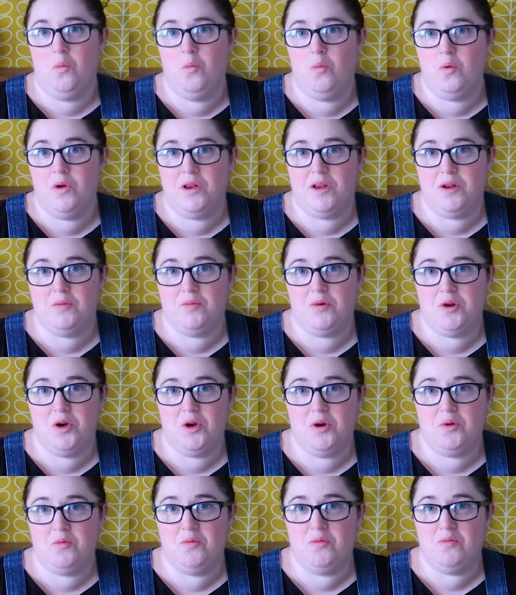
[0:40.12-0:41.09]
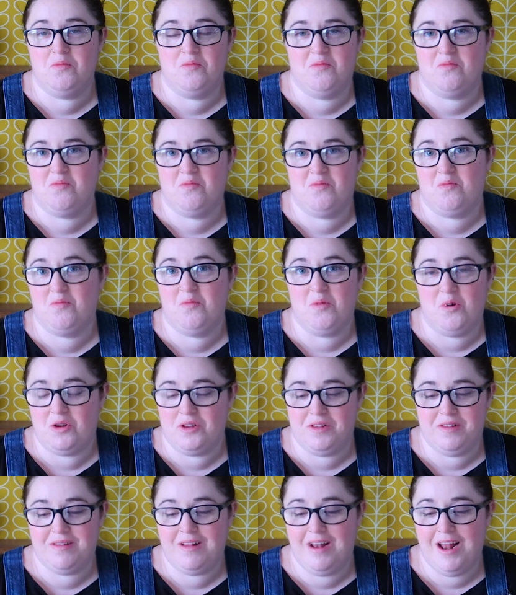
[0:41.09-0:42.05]
we don't know
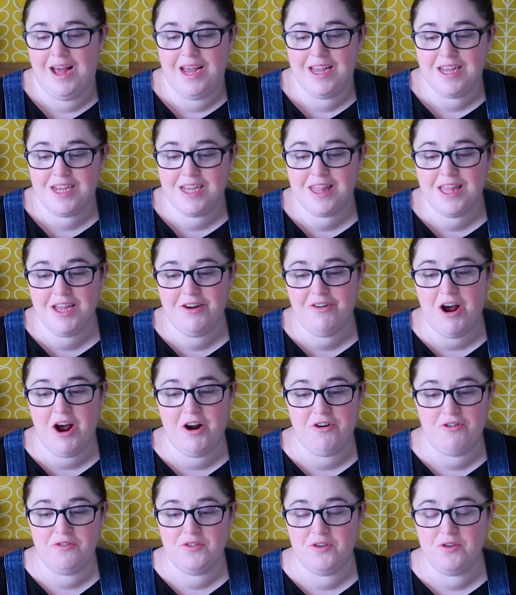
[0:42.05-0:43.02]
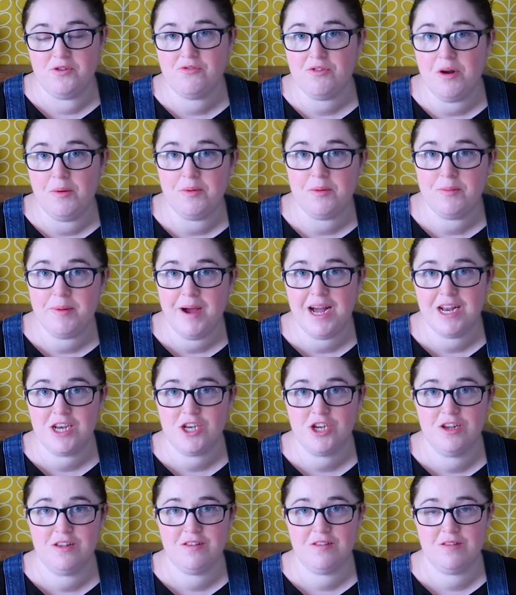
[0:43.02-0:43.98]
what it's like. There are a few grubby
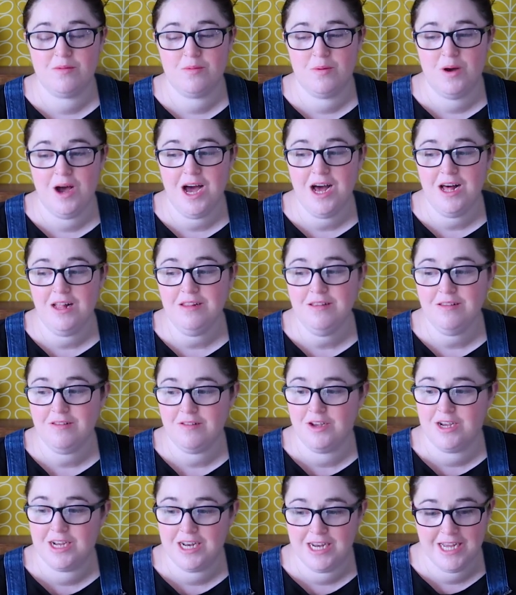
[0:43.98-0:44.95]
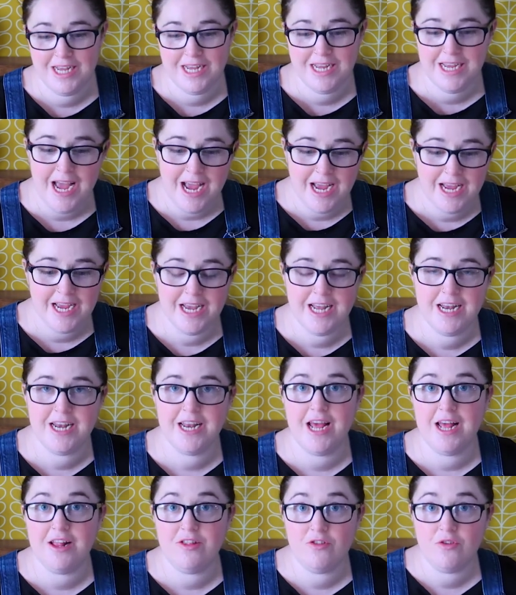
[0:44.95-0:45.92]
patches as well, so I'm gonna get
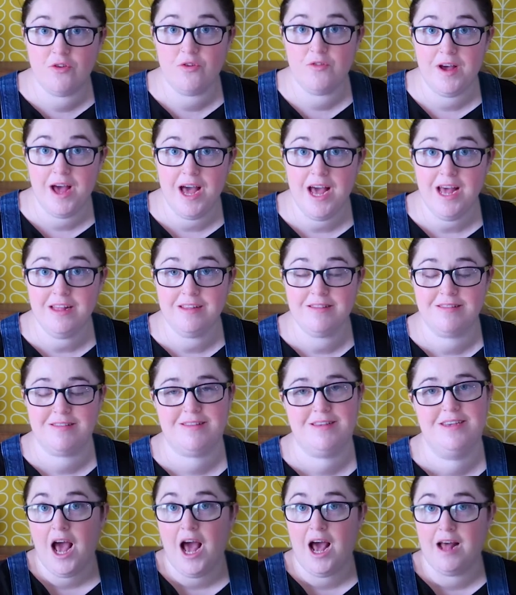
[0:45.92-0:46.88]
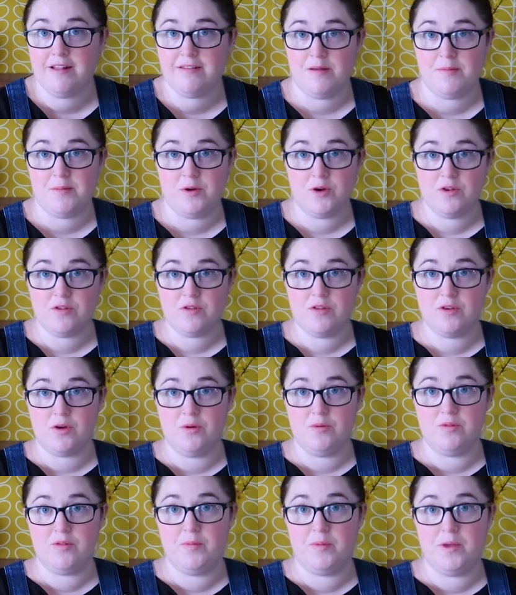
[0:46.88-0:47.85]
in and do that. And I'm also
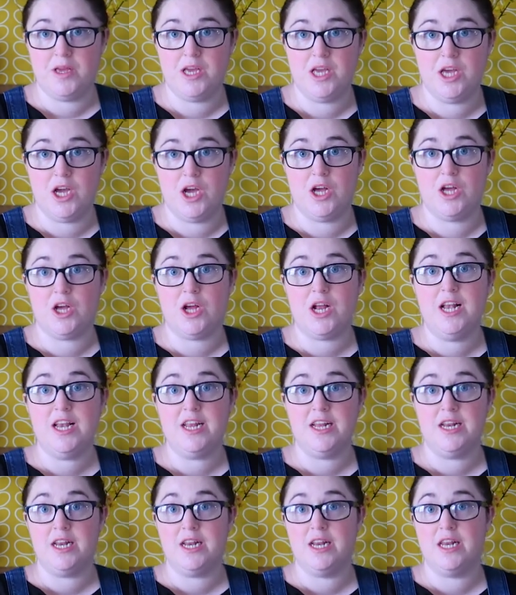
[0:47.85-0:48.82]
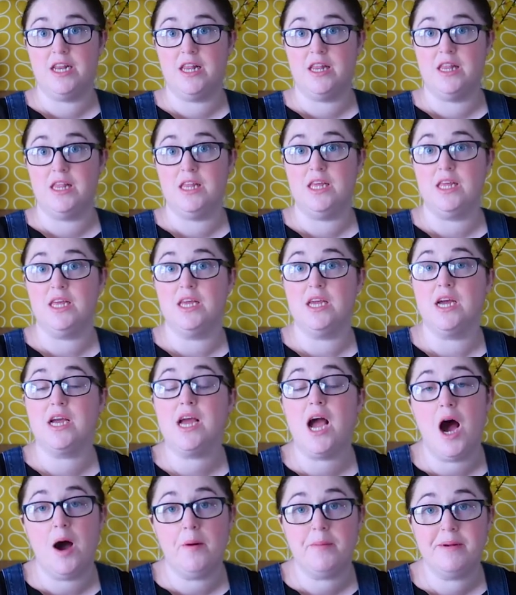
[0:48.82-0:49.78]
going to be cleaning the
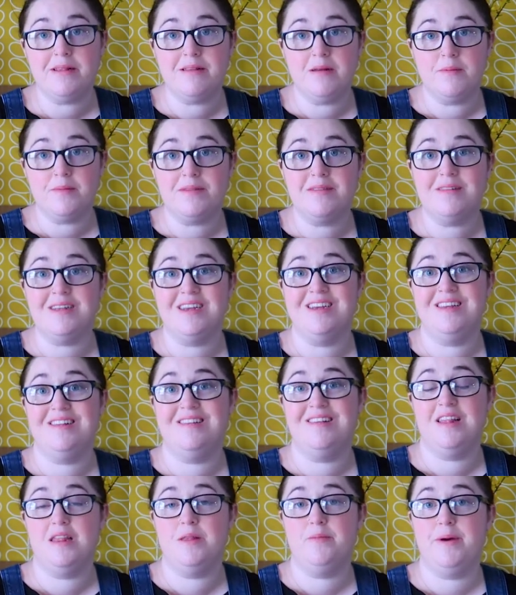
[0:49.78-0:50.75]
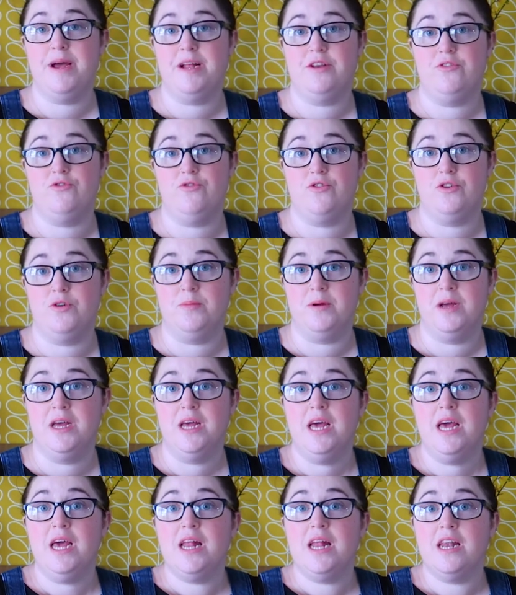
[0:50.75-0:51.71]
carpet upstairs in the bedroom.
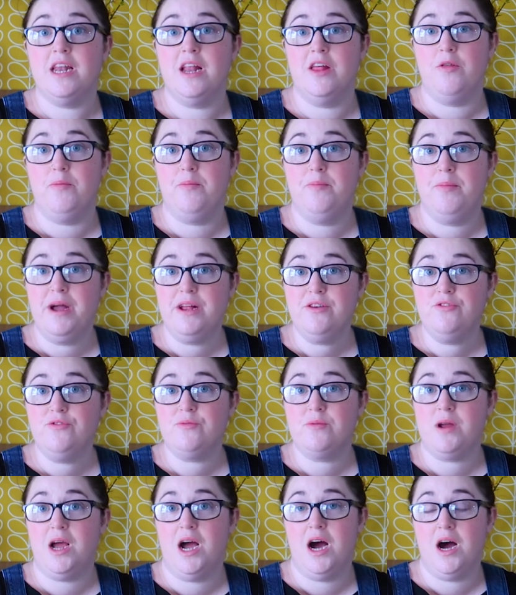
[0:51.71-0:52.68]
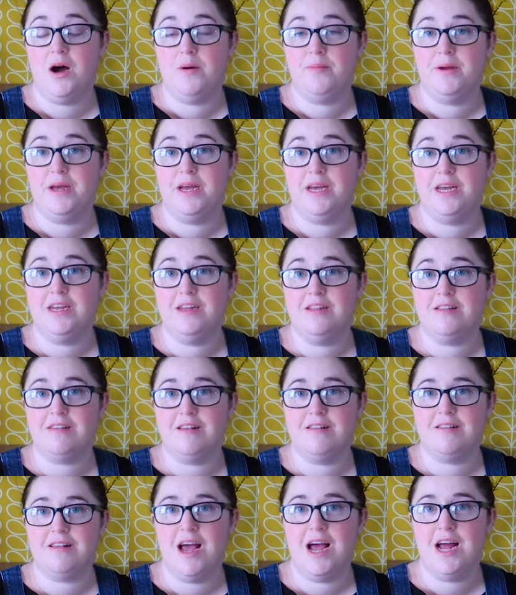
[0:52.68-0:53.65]
Now the bedroom carpet
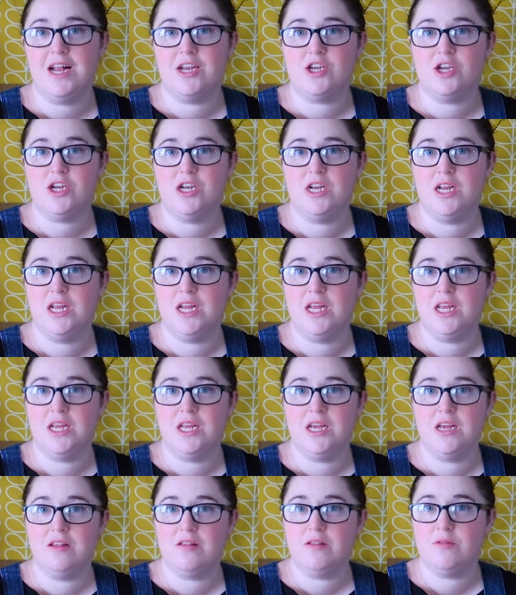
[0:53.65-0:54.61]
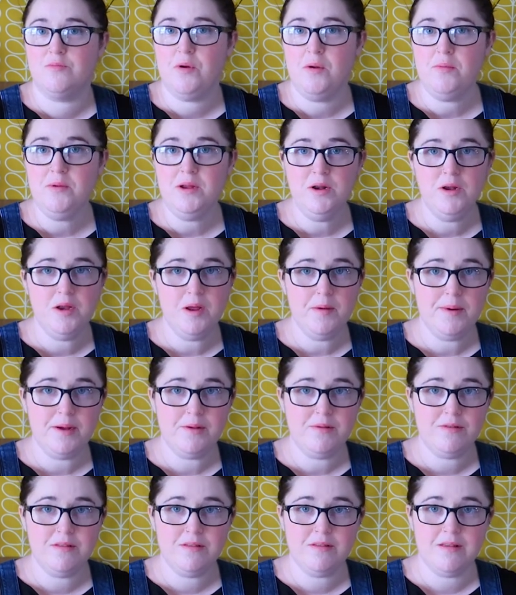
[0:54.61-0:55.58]
is actually probably only
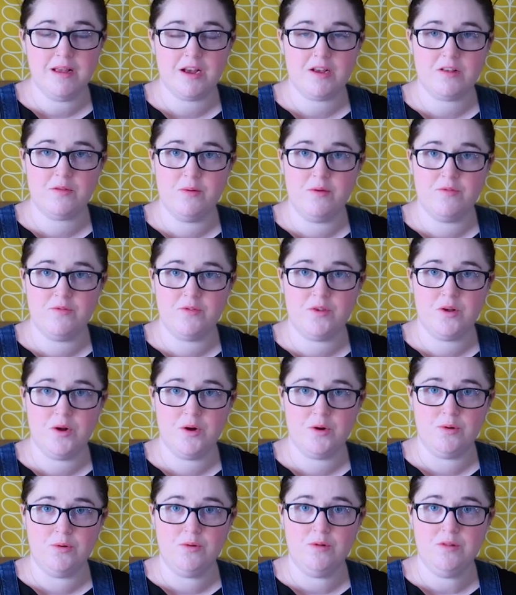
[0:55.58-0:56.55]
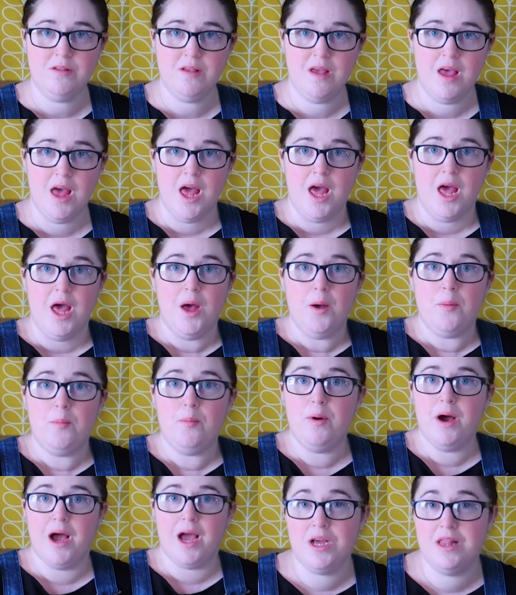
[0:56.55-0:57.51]
about 6 months old,
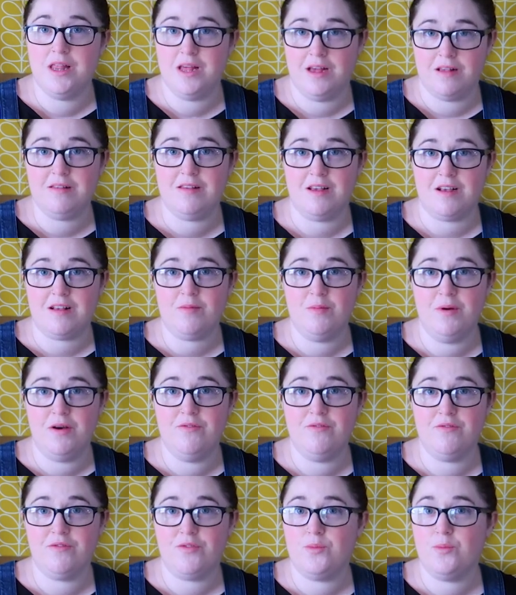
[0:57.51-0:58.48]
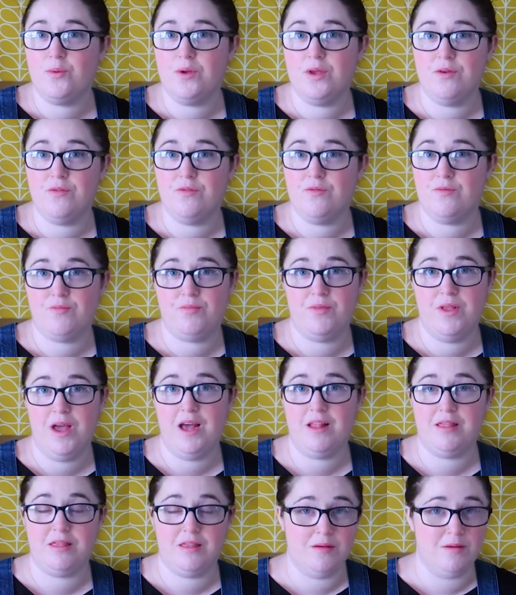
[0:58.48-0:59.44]
but in that 6 months we've
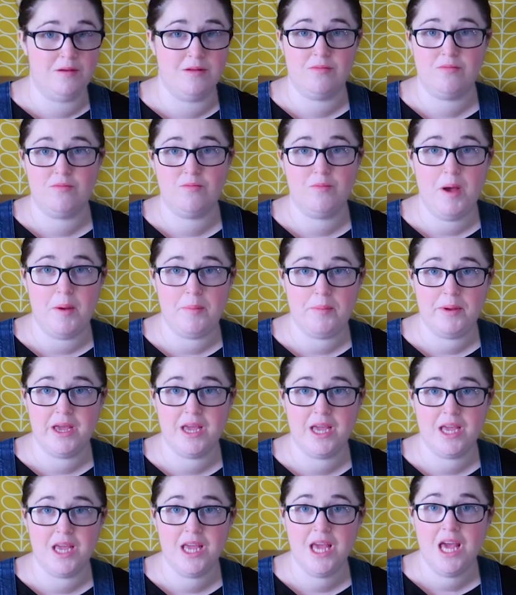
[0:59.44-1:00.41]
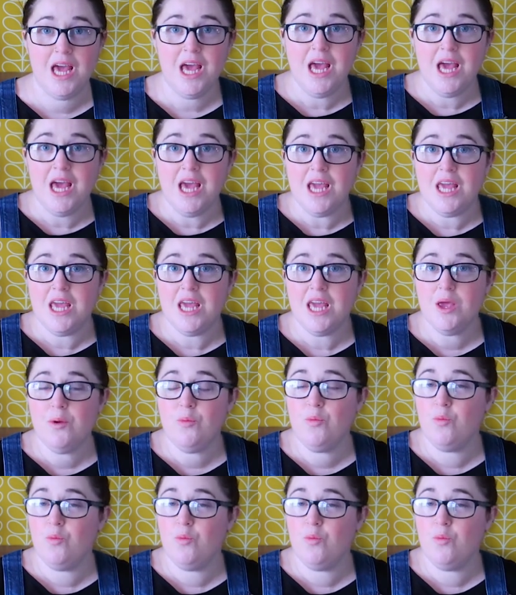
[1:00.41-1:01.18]
had the puppy. He